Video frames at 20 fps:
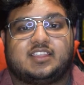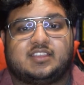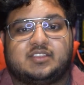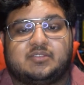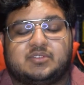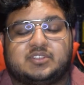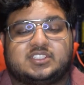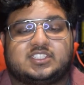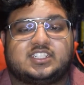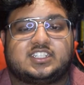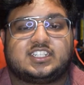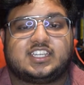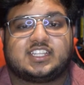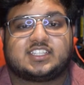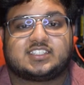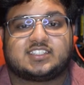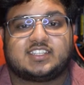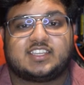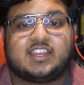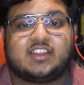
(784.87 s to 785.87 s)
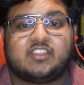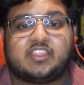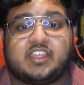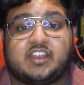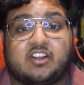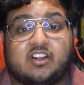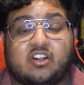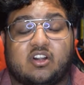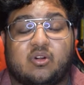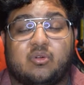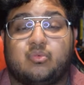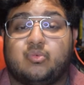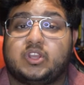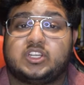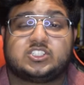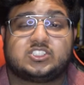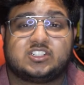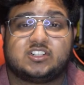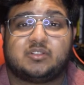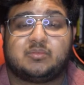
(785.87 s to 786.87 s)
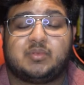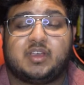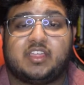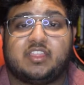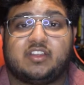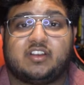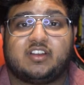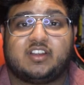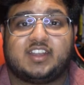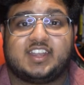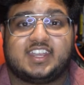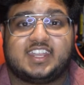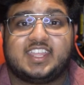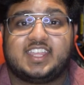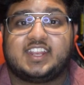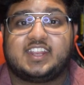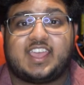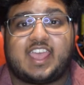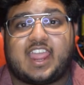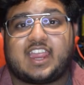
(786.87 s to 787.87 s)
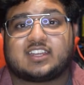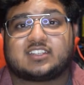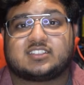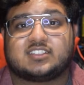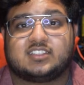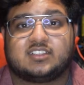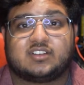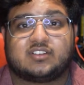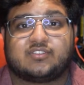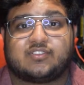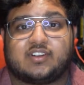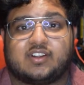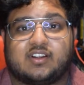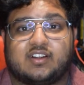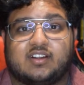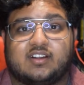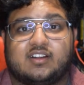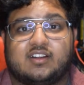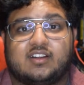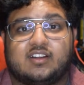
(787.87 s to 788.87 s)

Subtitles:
once she gets to hear that her original mother did actually look for her,